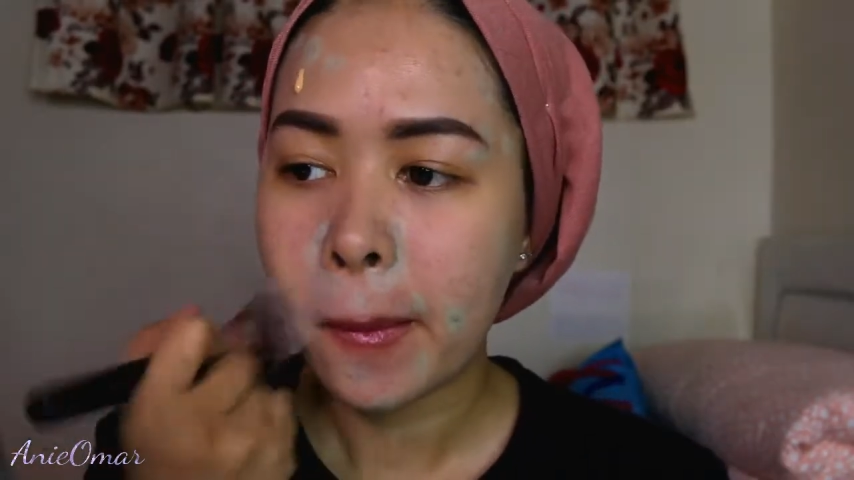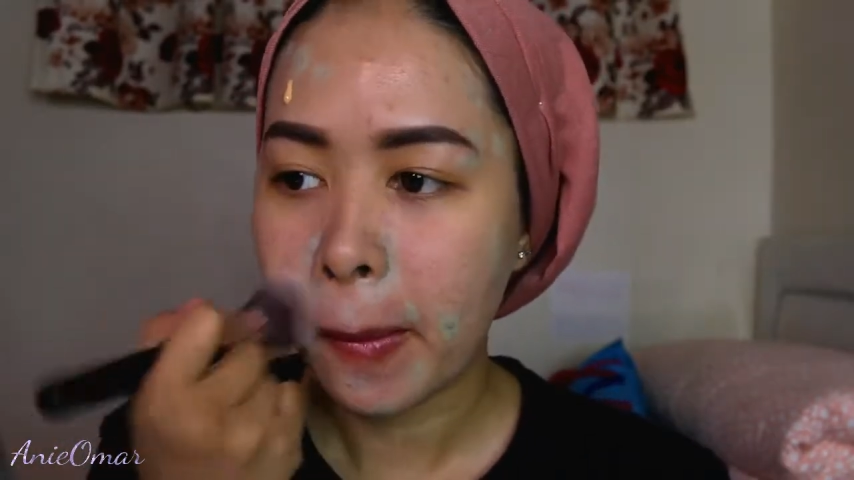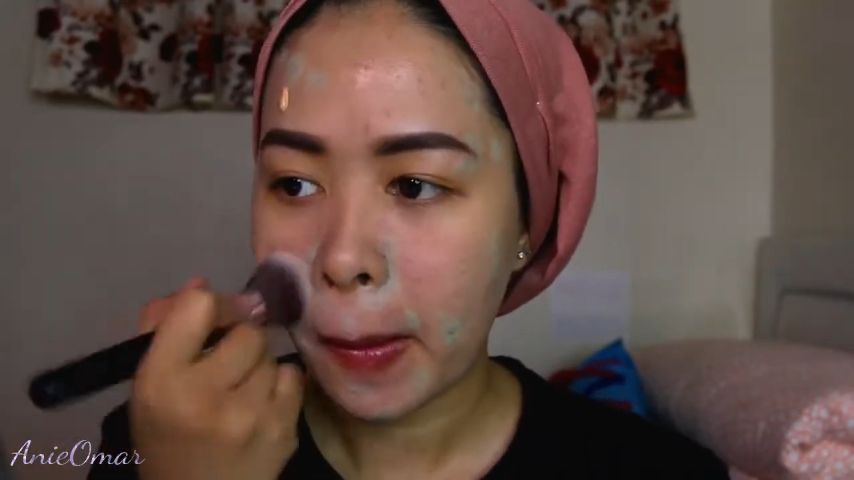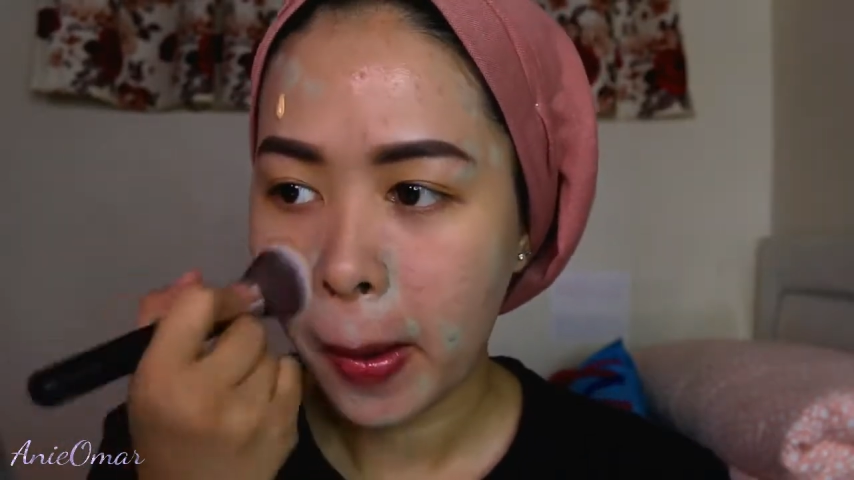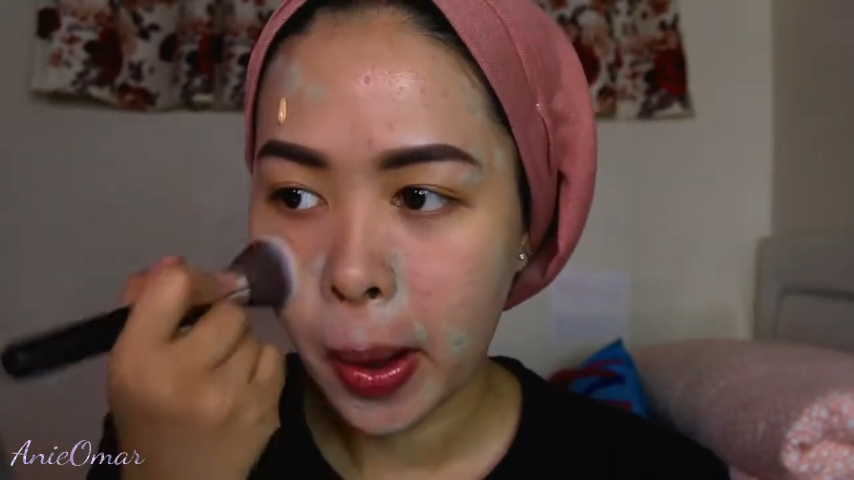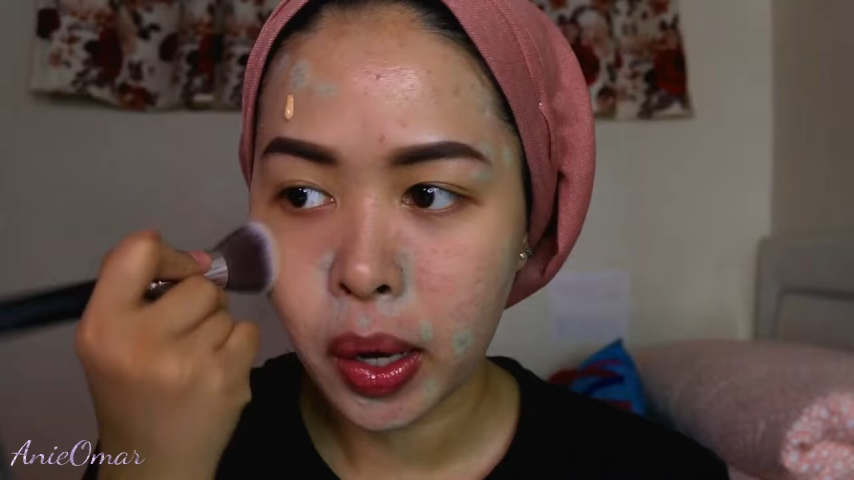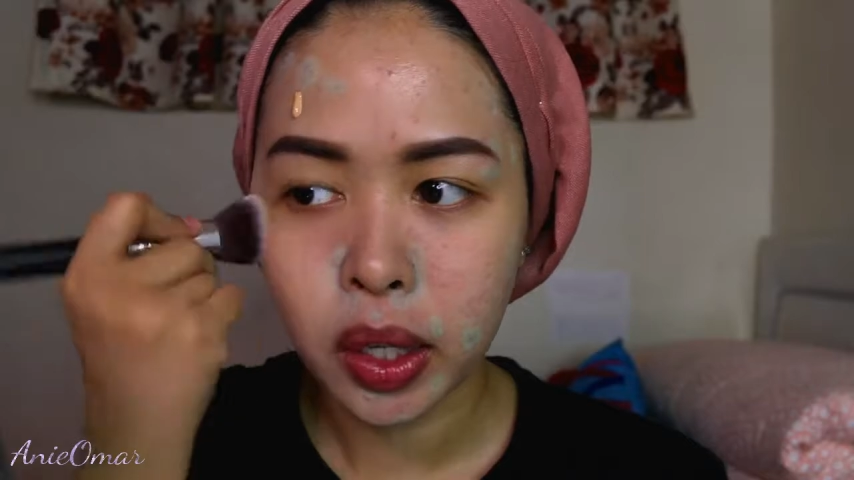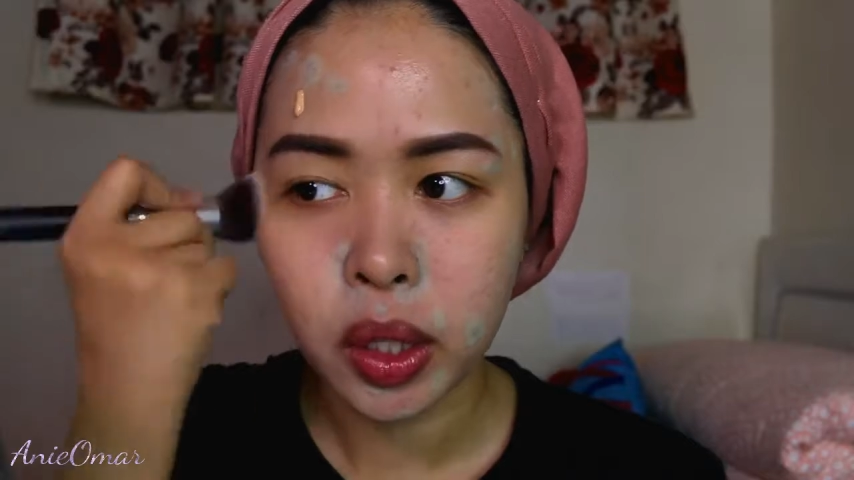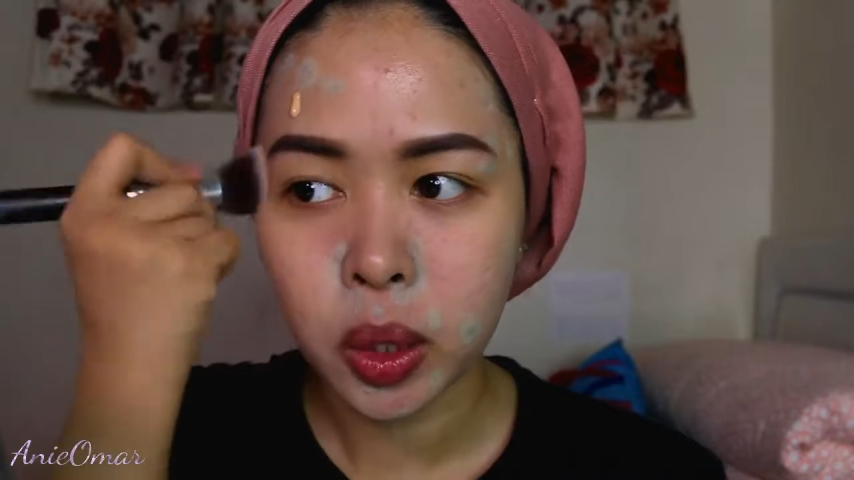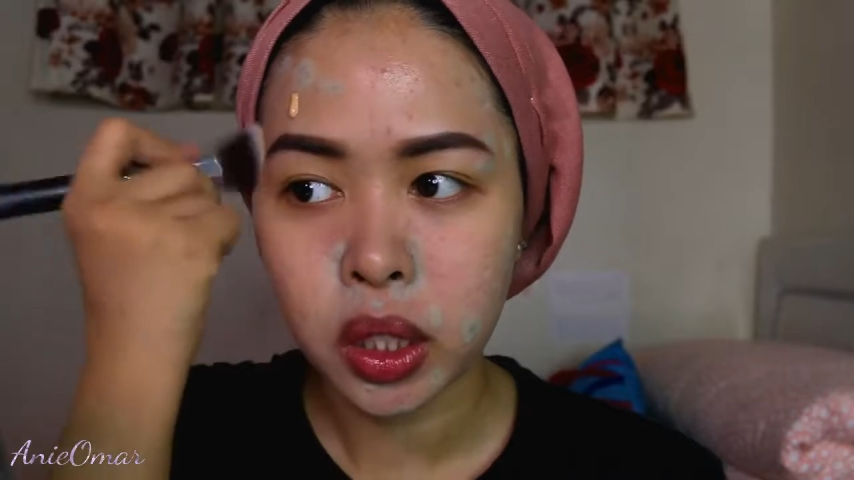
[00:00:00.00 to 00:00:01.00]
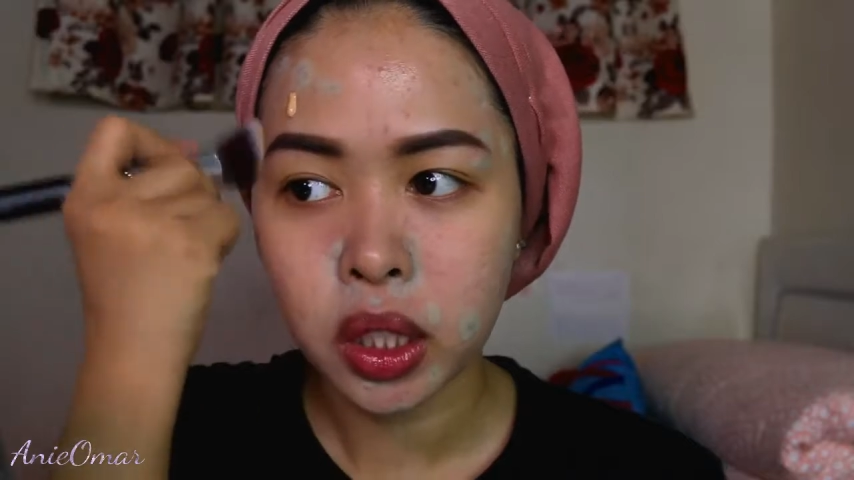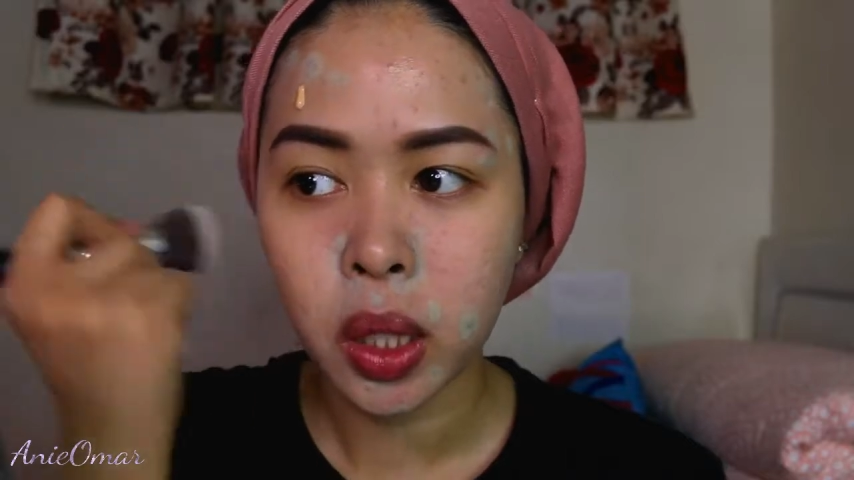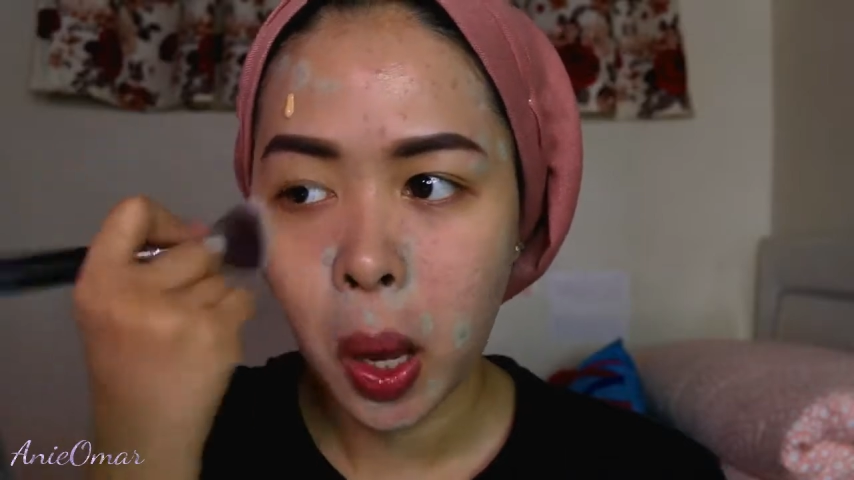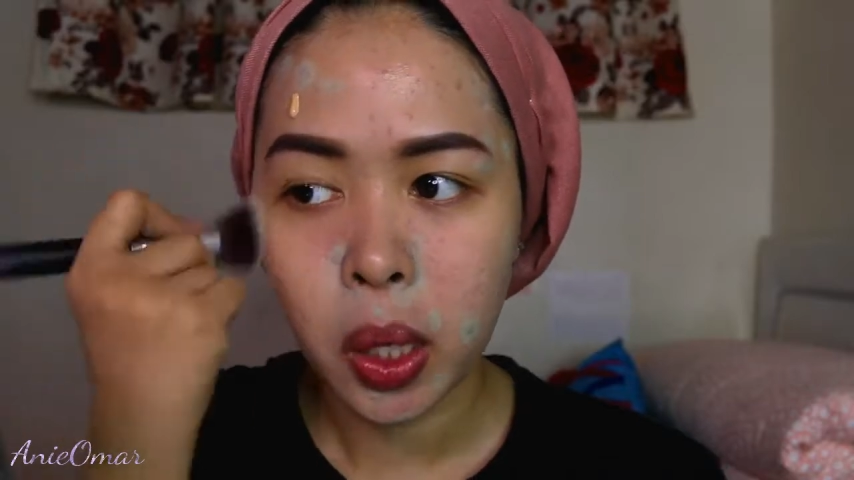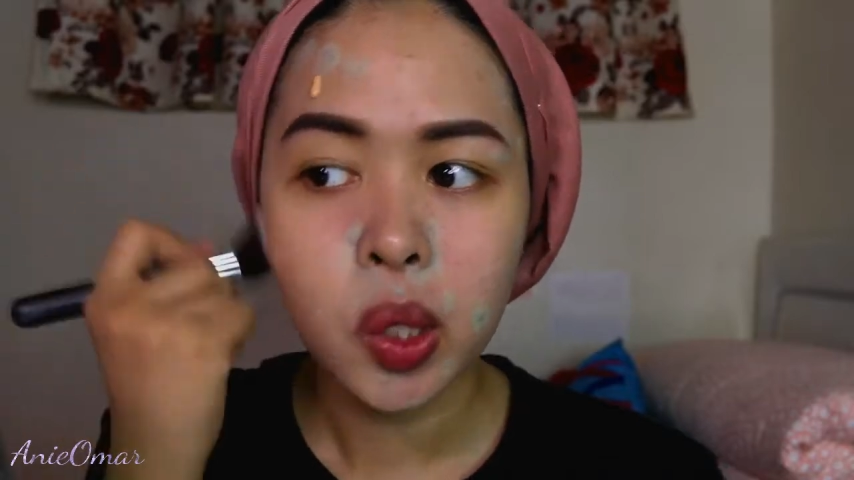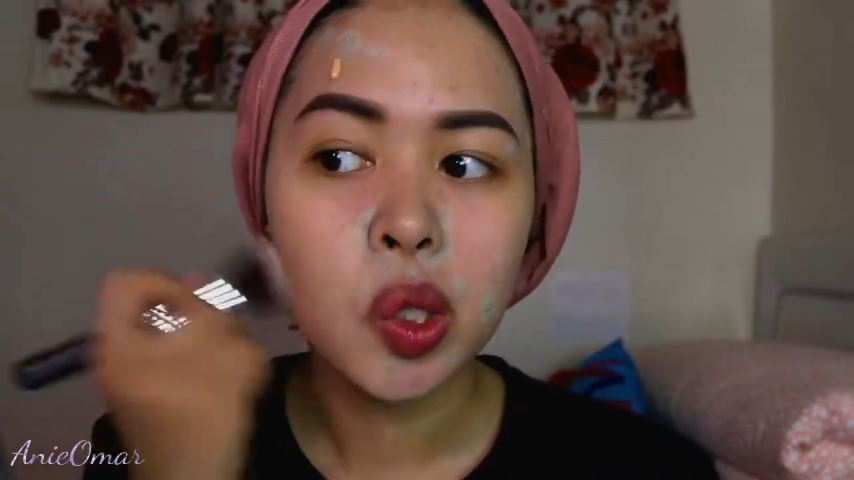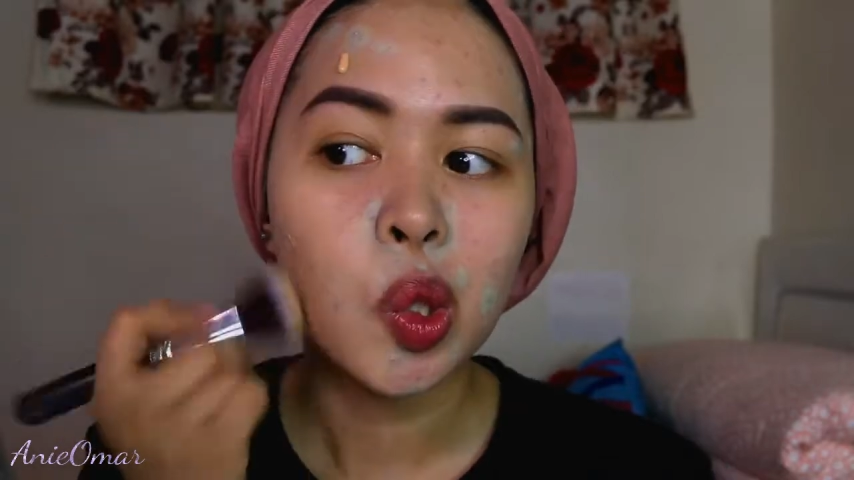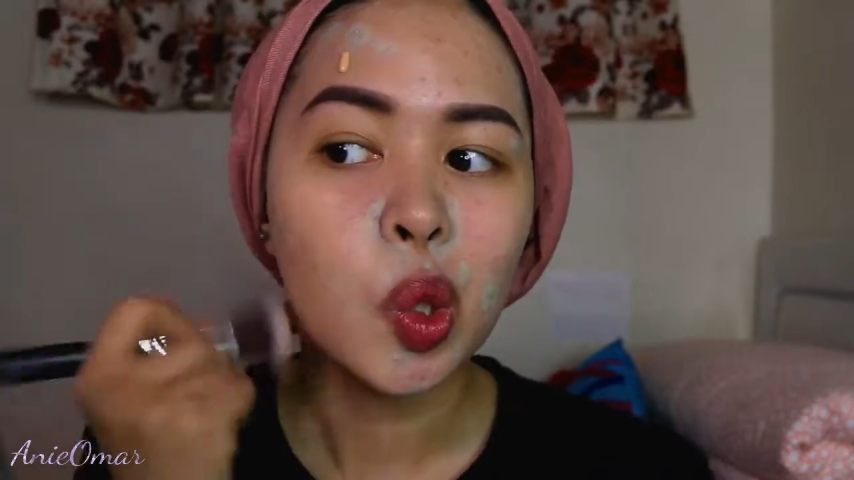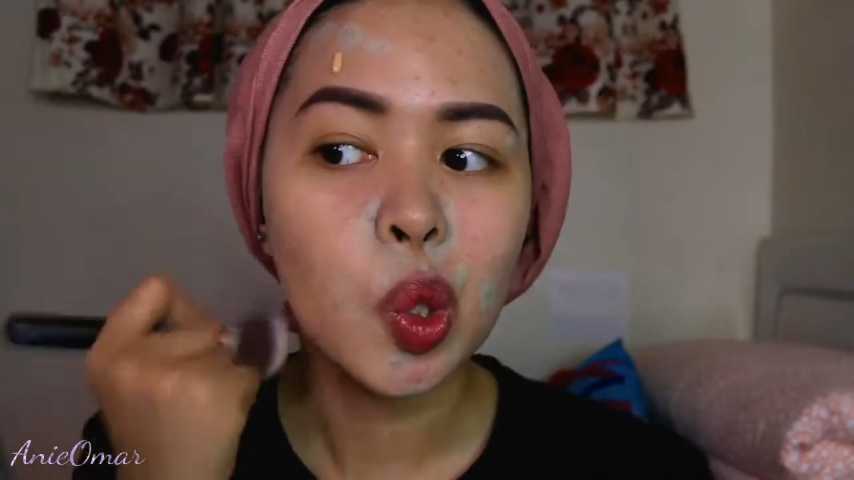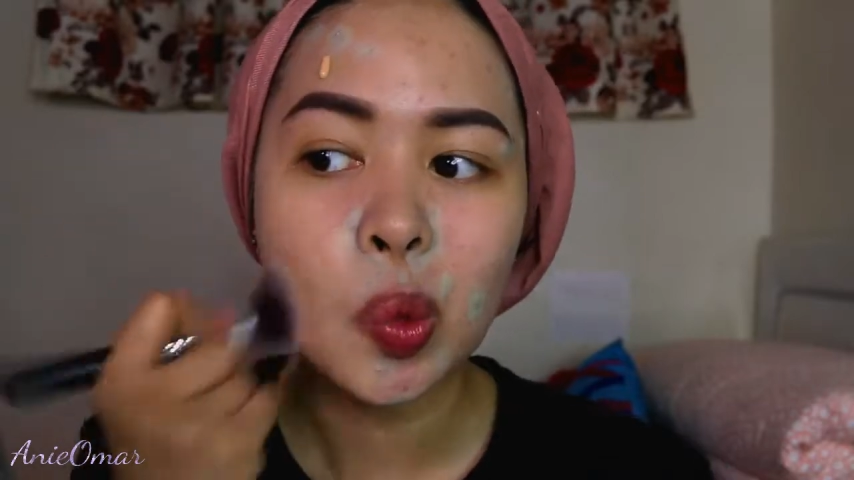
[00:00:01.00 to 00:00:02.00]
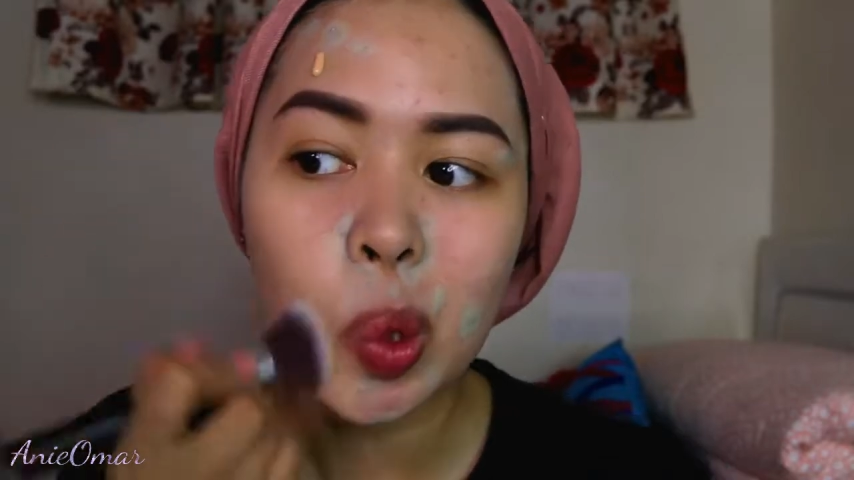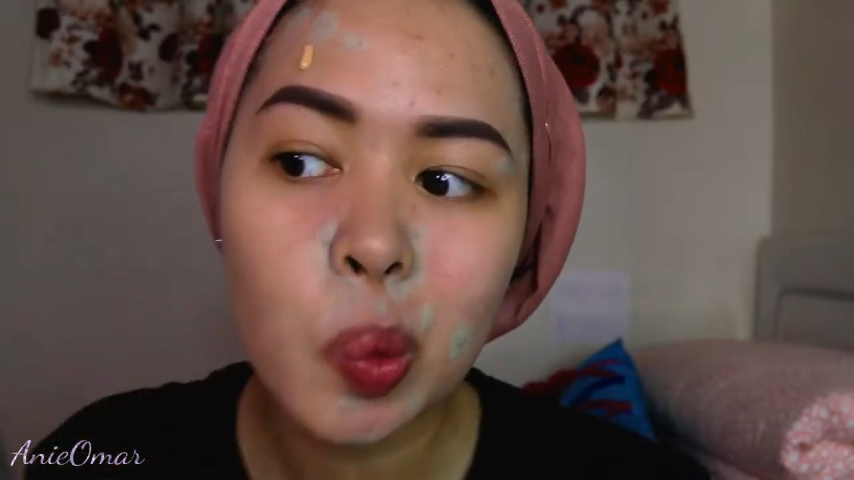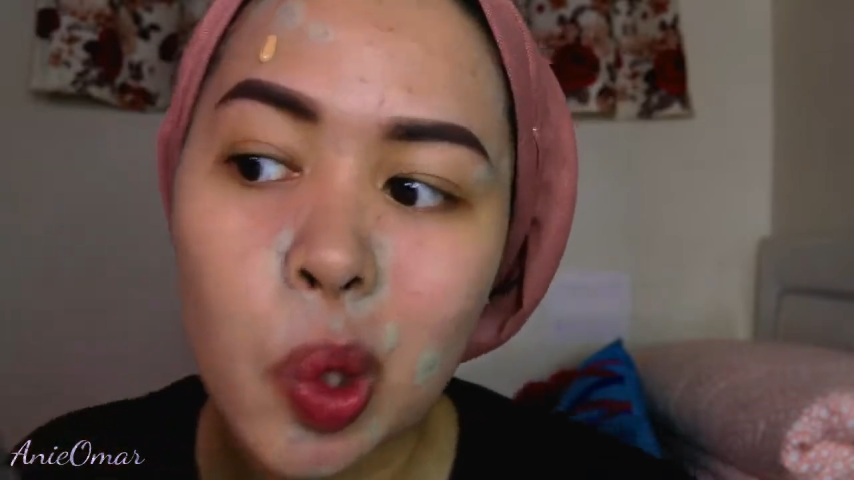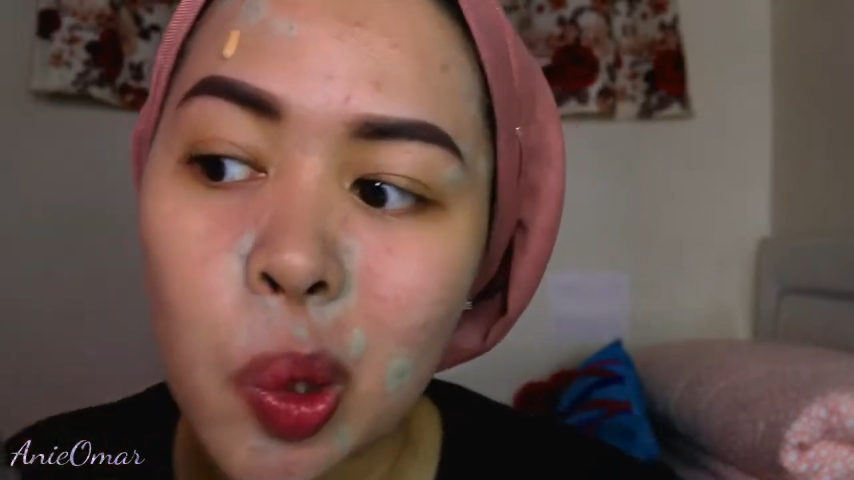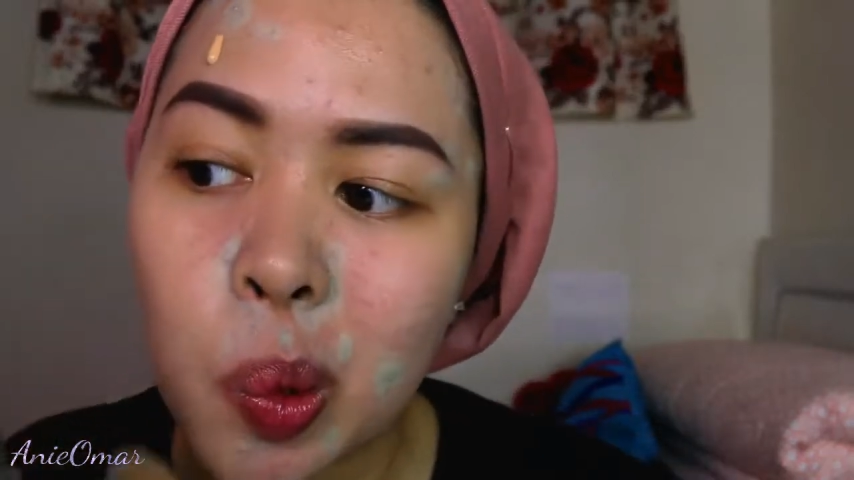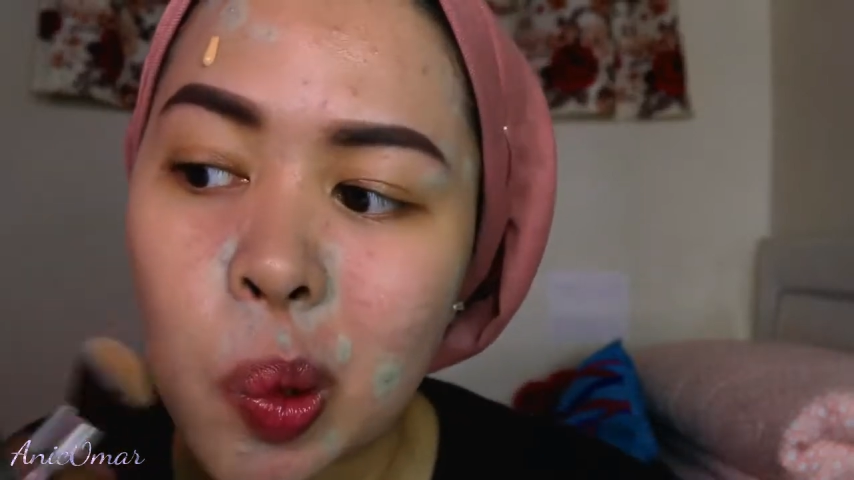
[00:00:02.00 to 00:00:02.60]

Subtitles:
to my face.